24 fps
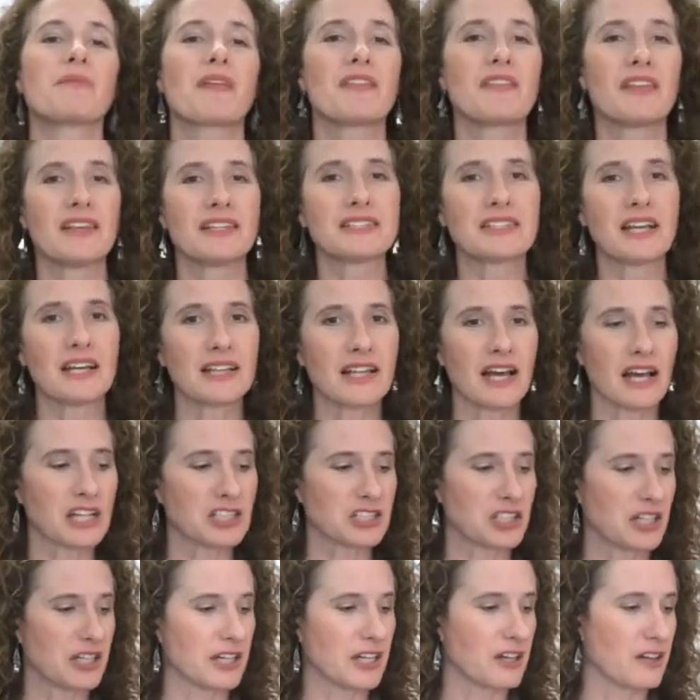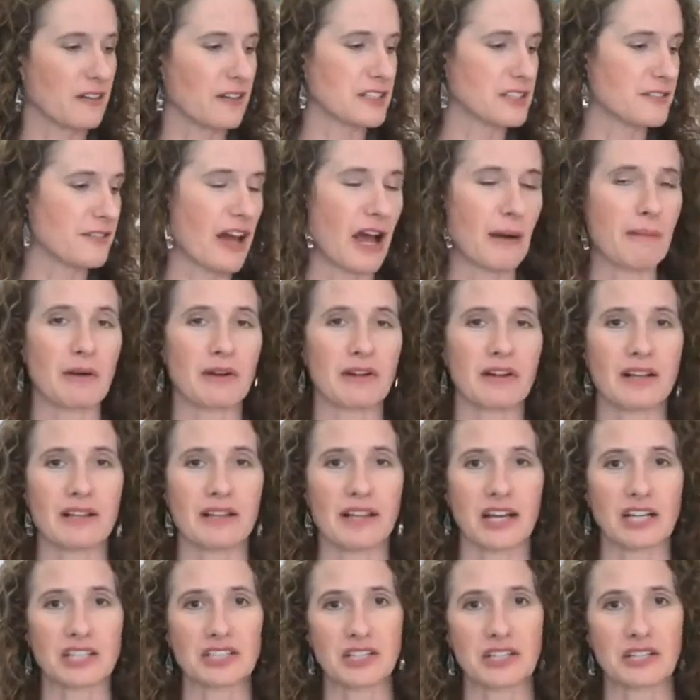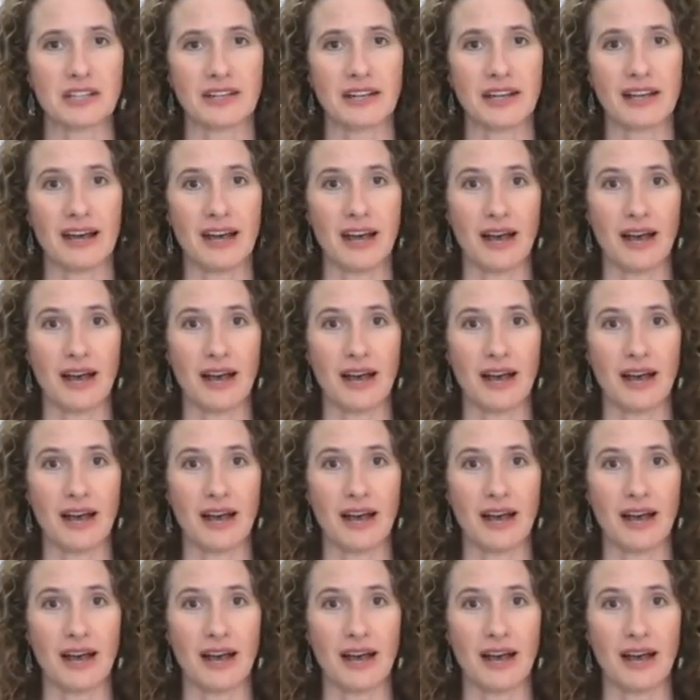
This collection here, this fabric collection,